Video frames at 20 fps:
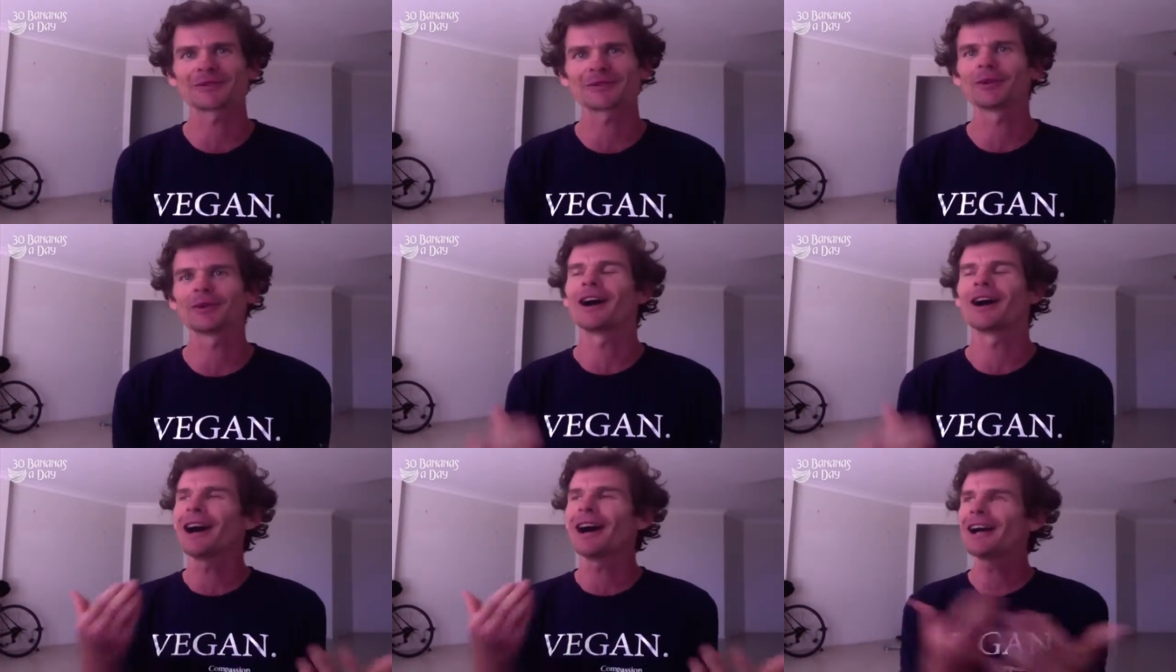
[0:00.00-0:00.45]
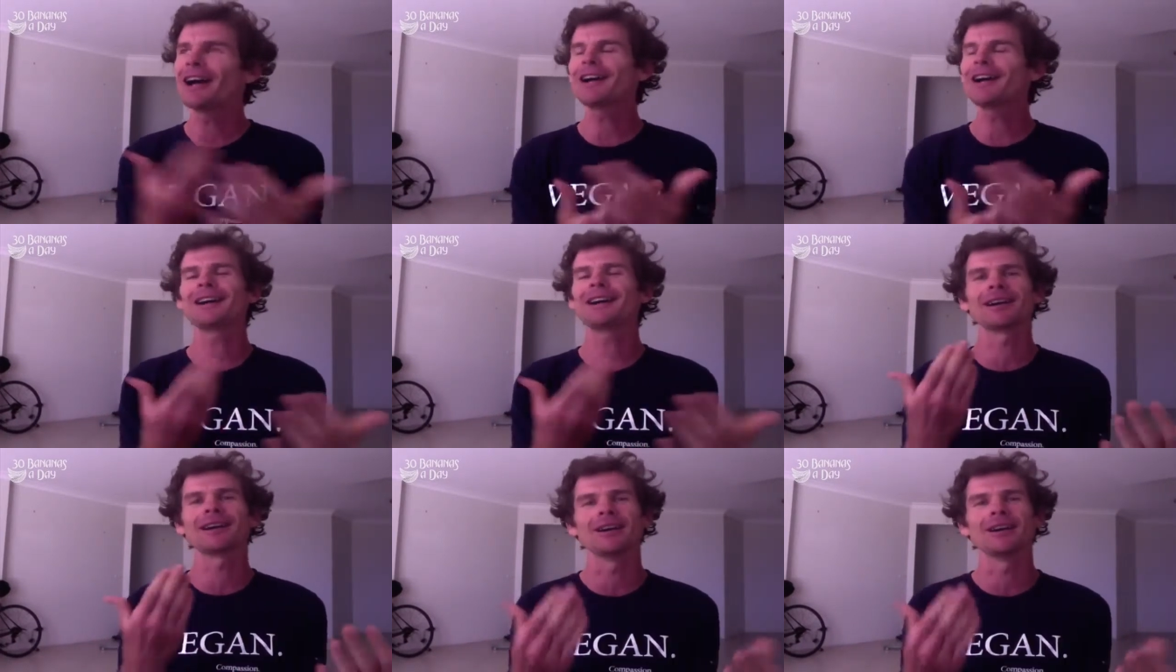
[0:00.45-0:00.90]
So we're like,
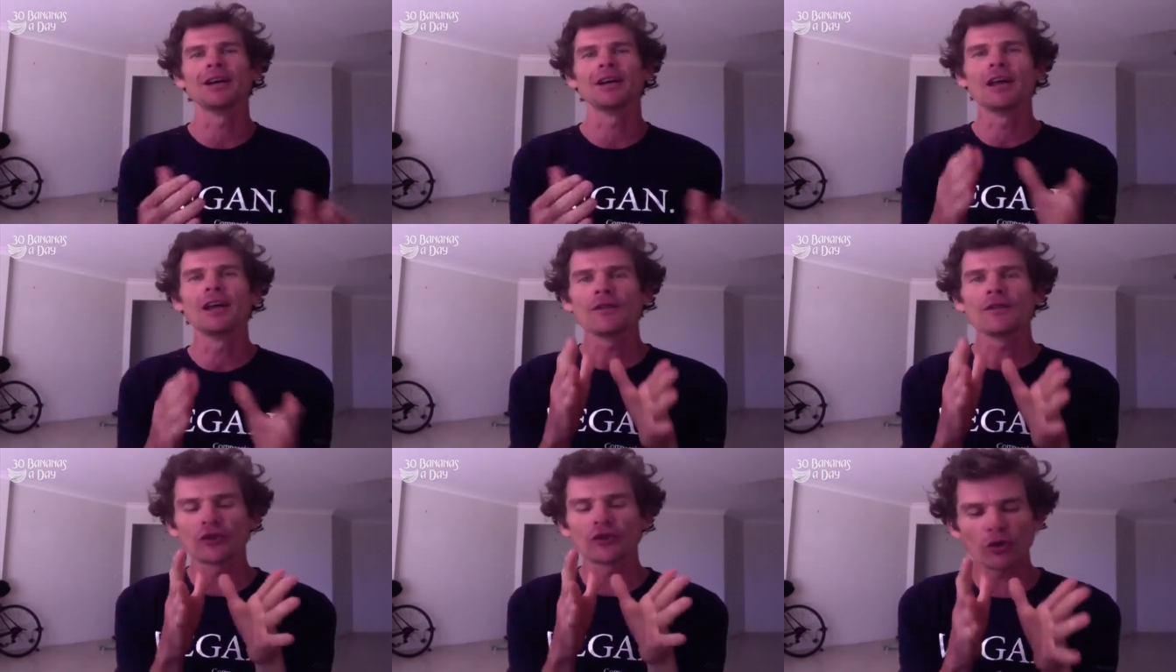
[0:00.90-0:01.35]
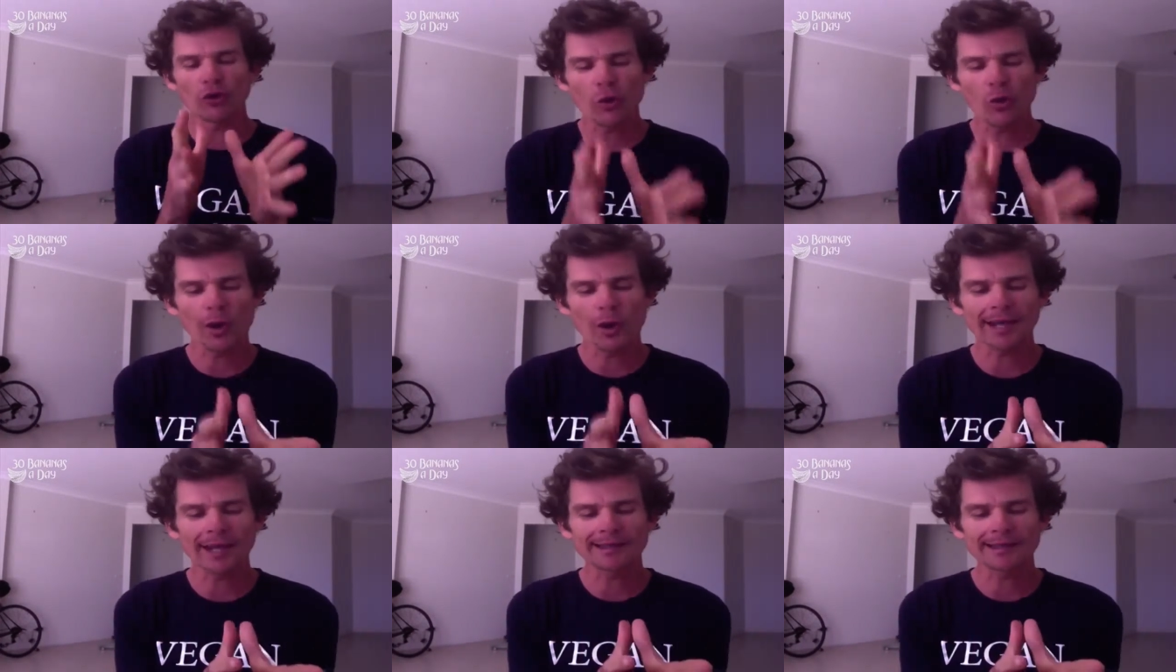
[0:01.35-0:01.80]
ah there's
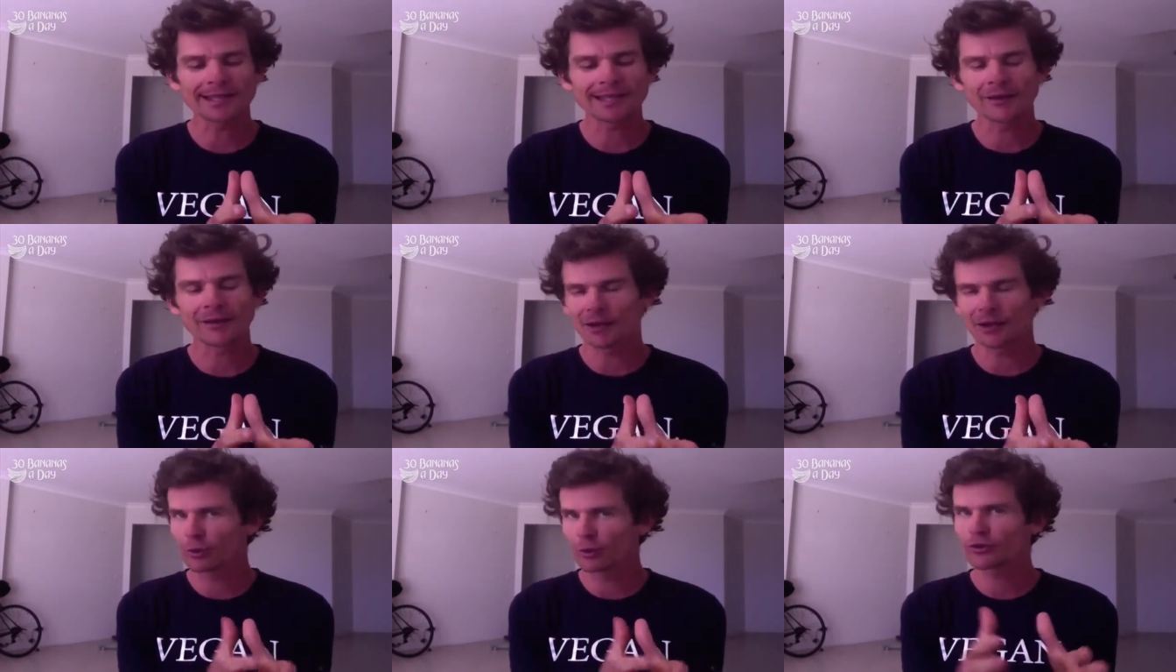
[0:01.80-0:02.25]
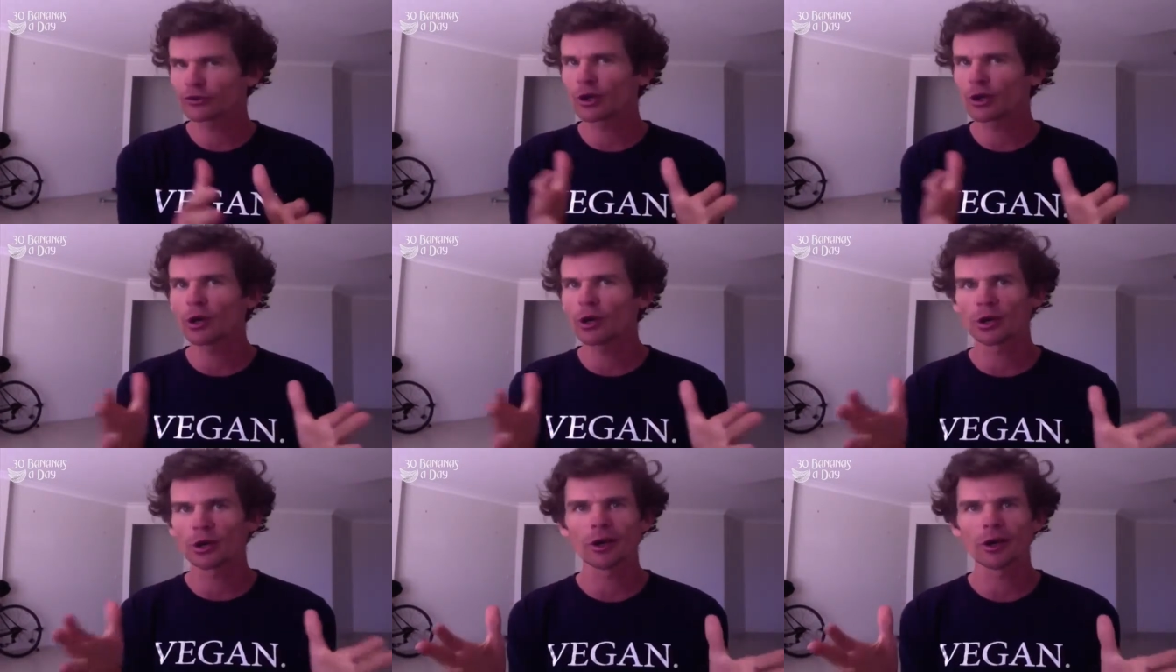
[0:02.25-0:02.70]
always something else
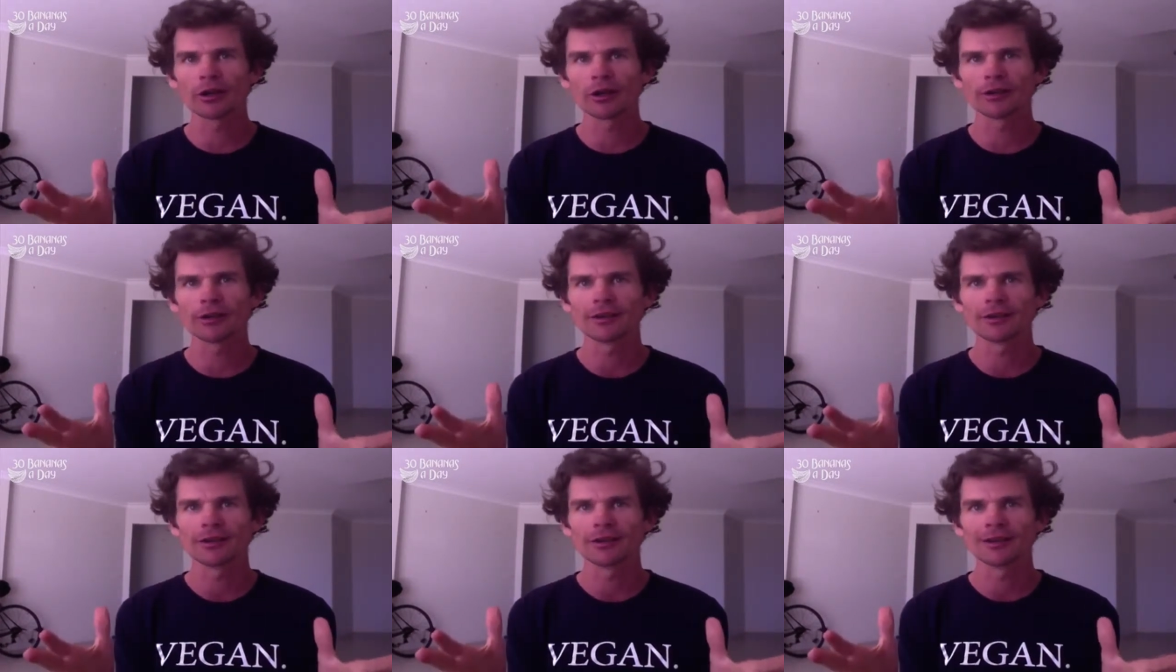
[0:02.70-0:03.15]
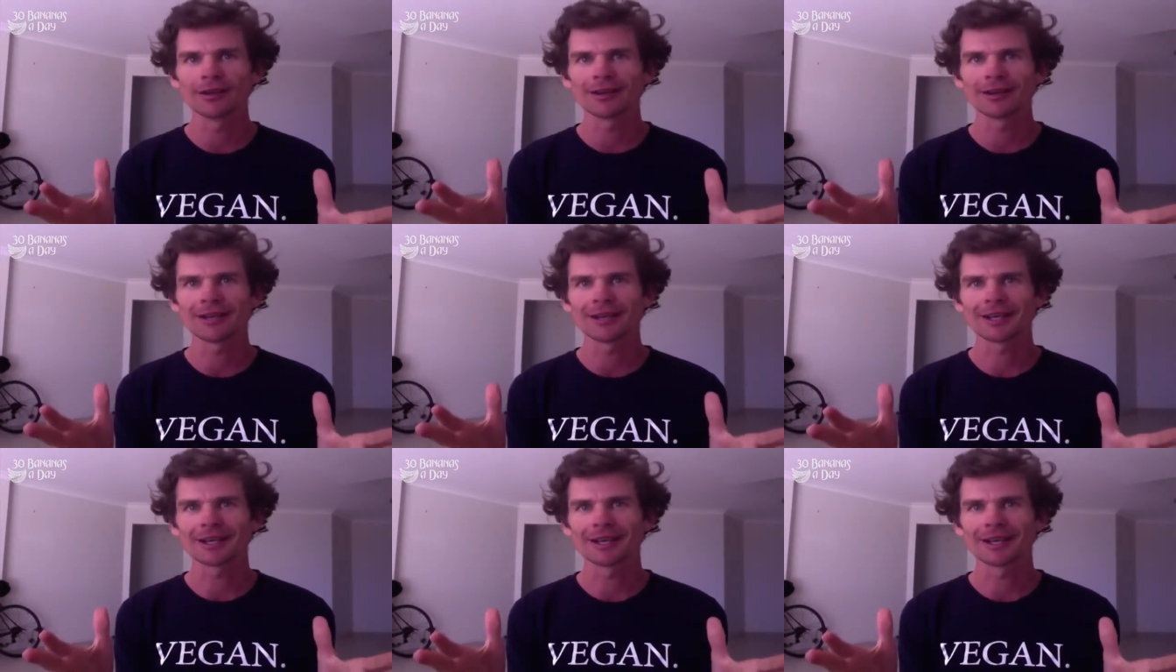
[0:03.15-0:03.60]
going on,
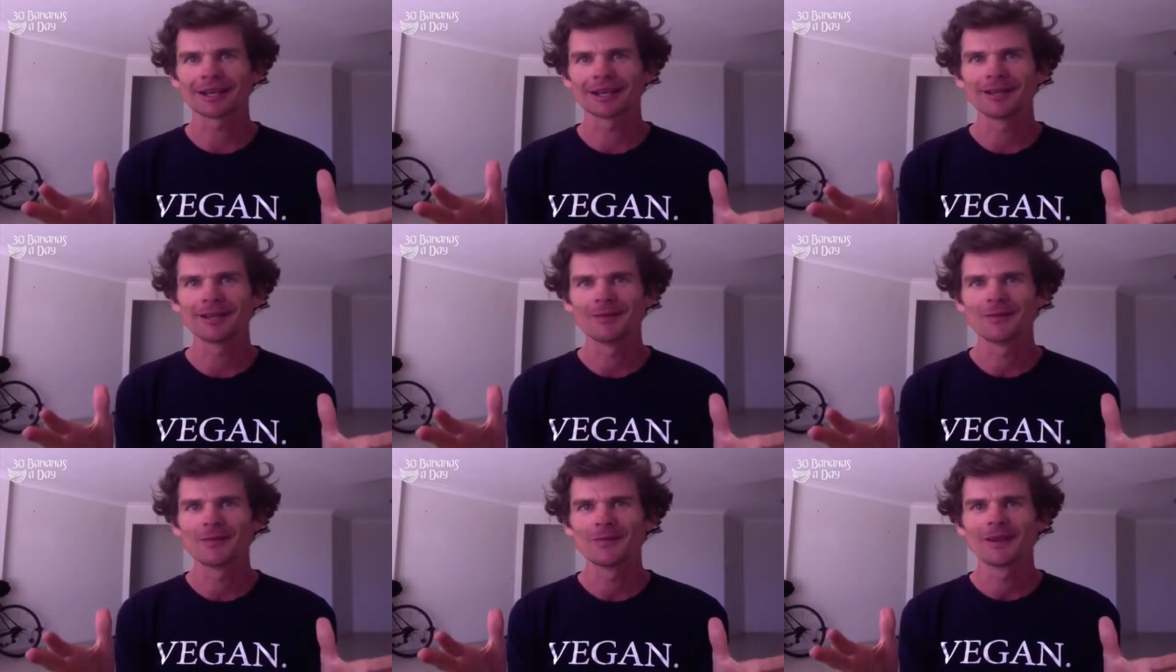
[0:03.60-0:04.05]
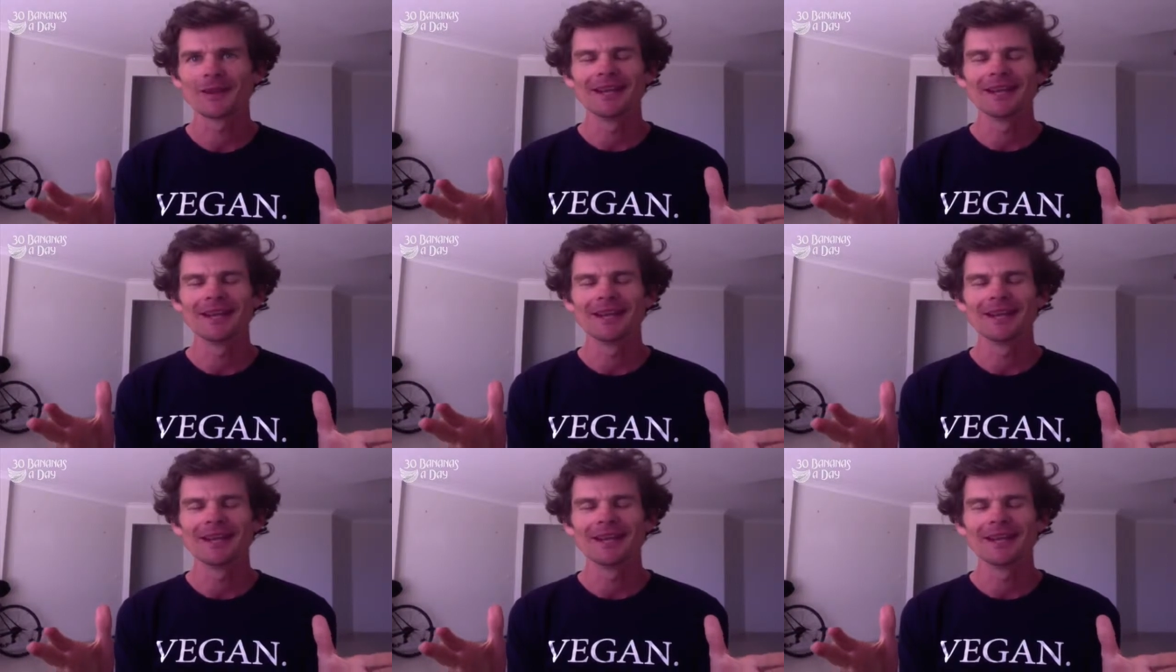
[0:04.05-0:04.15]
okay?